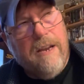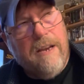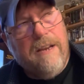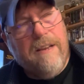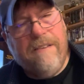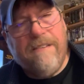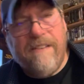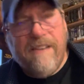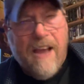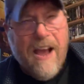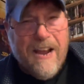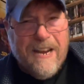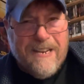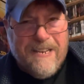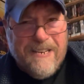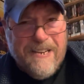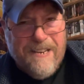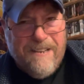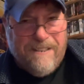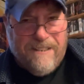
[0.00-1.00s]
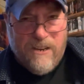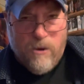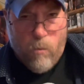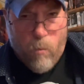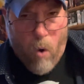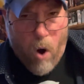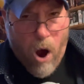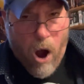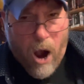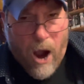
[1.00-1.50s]
it is not an easy
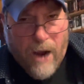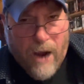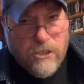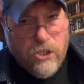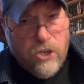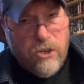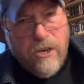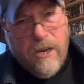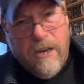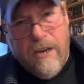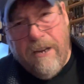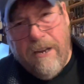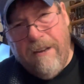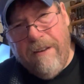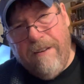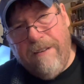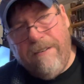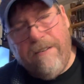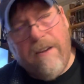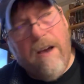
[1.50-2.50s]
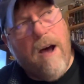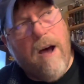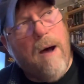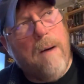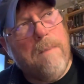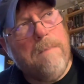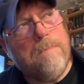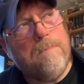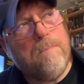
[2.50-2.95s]
watch. It is a